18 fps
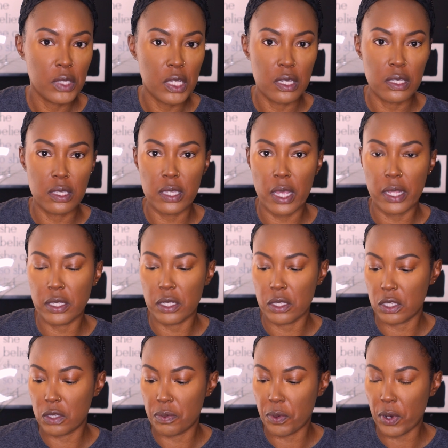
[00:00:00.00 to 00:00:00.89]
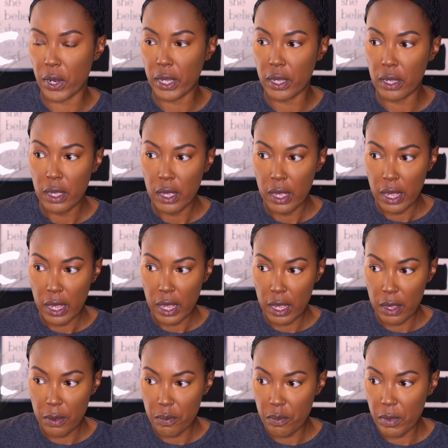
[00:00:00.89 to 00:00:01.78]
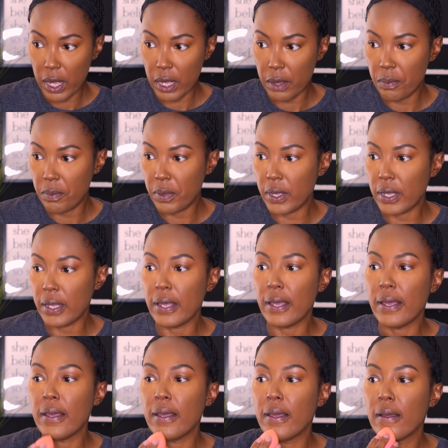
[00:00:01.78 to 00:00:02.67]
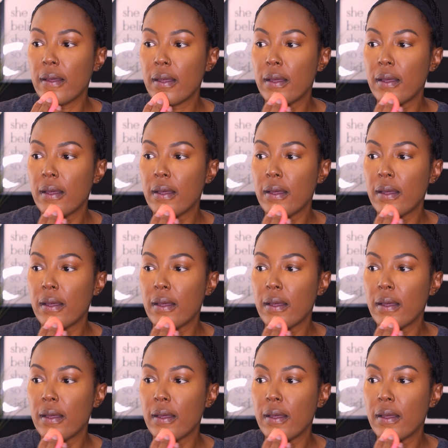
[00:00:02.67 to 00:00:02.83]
a setting spray, it may be